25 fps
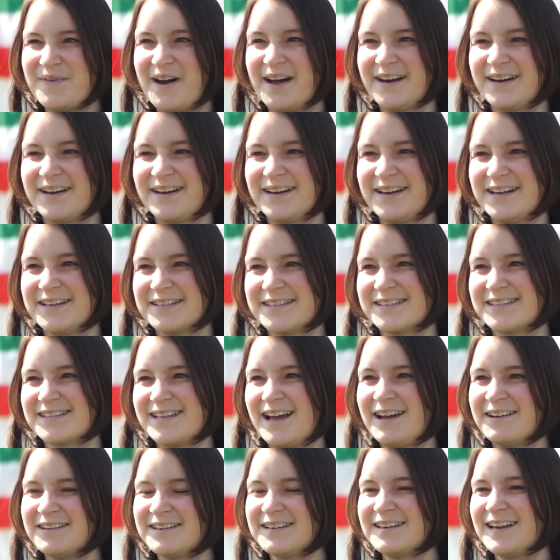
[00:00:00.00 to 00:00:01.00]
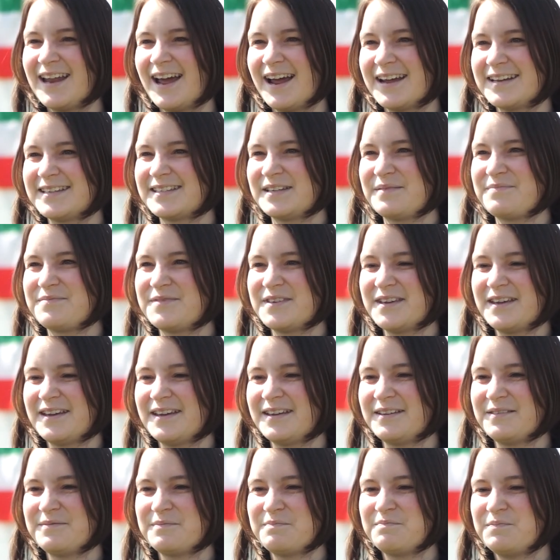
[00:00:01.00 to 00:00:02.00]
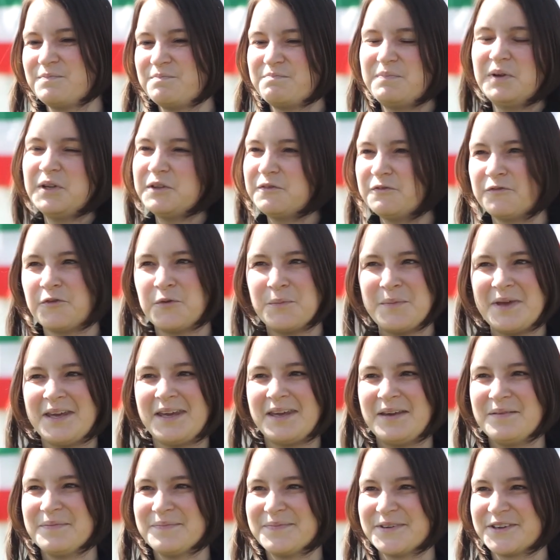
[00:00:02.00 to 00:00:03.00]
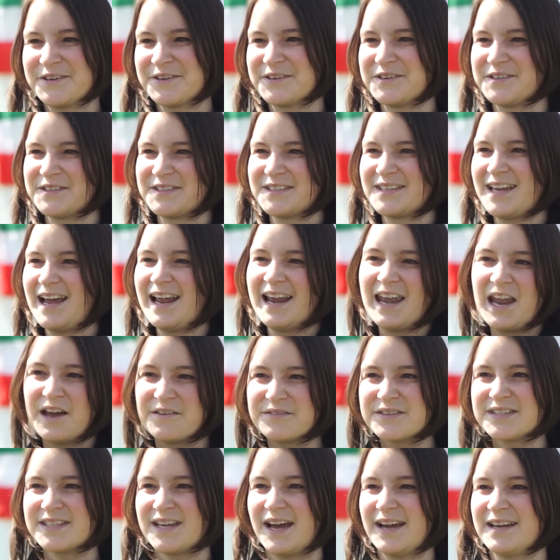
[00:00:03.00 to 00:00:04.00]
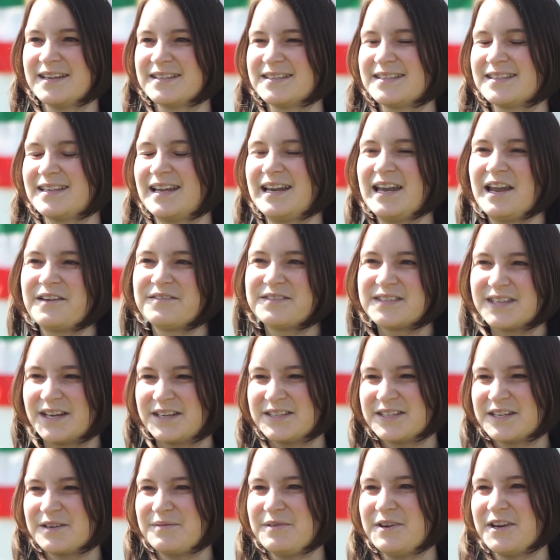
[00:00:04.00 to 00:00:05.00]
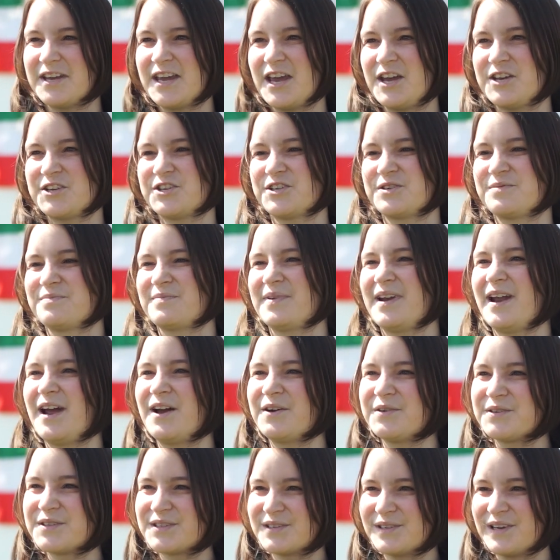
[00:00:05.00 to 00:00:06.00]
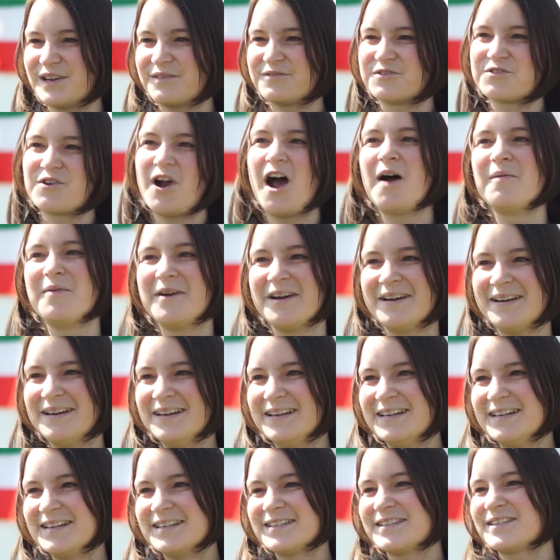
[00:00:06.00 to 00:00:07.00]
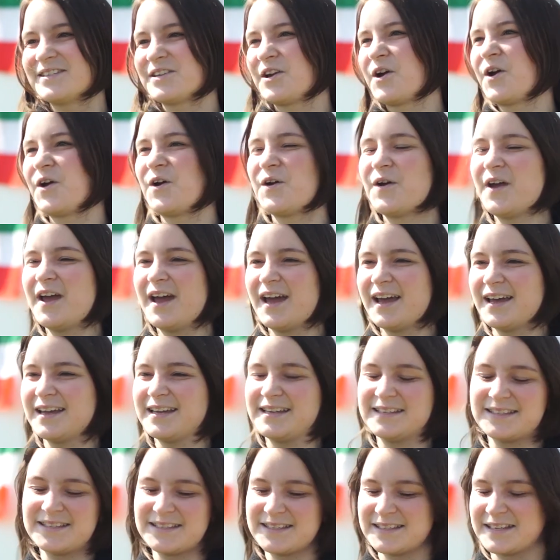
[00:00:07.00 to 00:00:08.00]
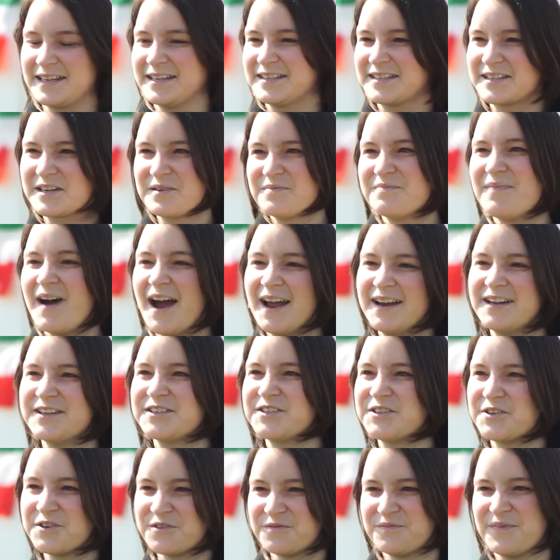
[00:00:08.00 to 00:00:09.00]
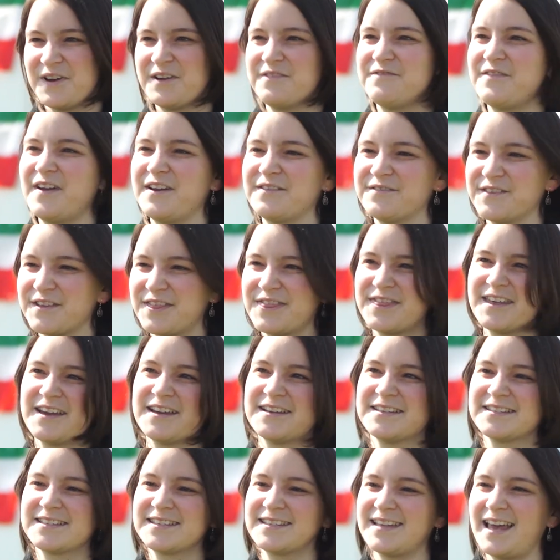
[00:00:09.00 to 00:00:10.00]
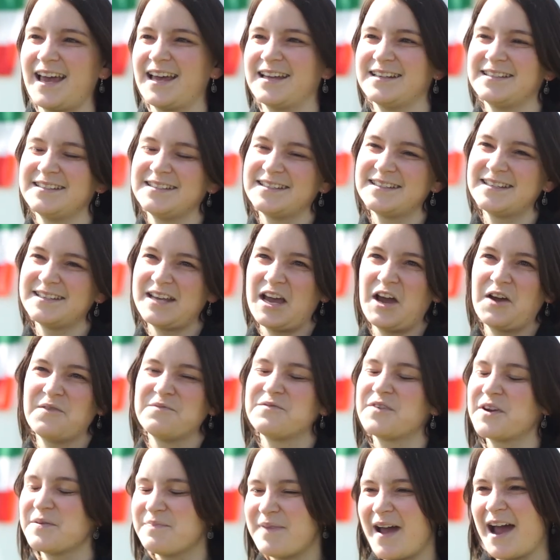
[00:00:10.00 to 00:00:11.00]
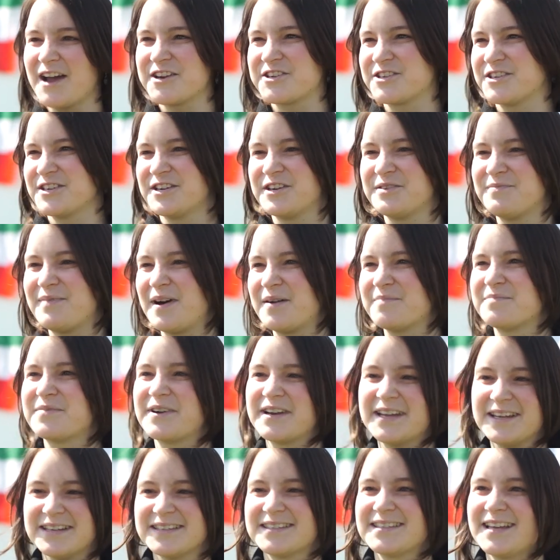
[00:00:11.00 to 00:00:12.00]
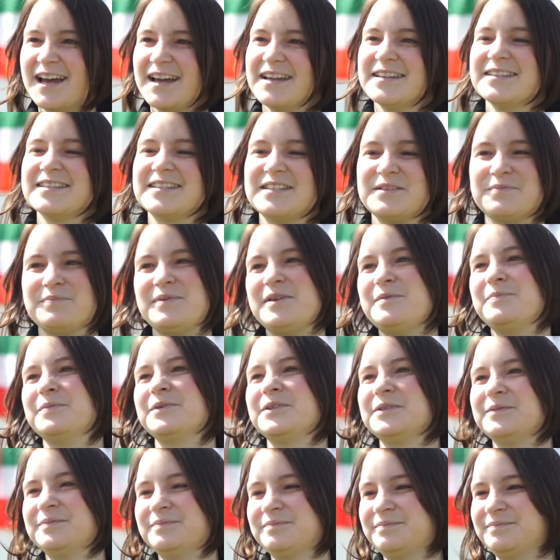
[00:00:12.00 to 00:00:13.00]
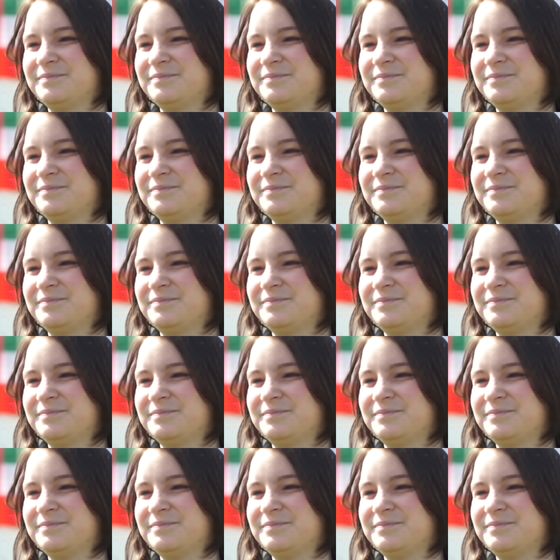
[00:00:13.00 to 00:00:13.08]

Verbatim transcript: about it, it sounded like something built for me because I love science, I love science communication, but I also love drama. So uh, it's, it's combining two of my favorite things and I'm very passionate about bringing science to people.